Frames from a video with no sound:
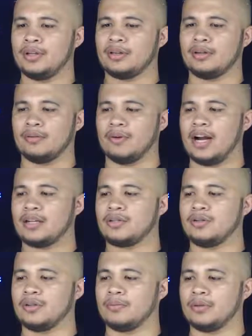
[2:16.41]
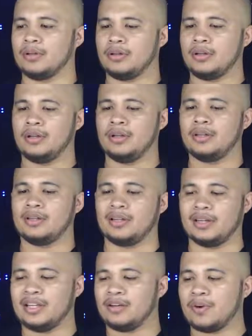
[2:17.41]
the rational number, the
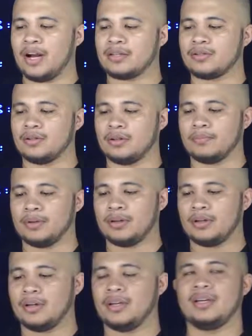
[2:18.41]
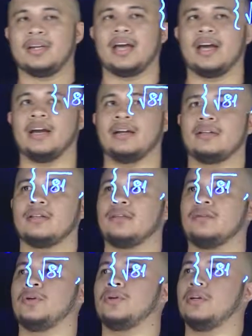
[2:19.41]
irrational number, and the
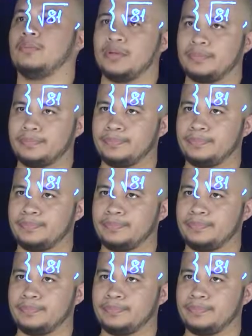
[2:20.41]
real number.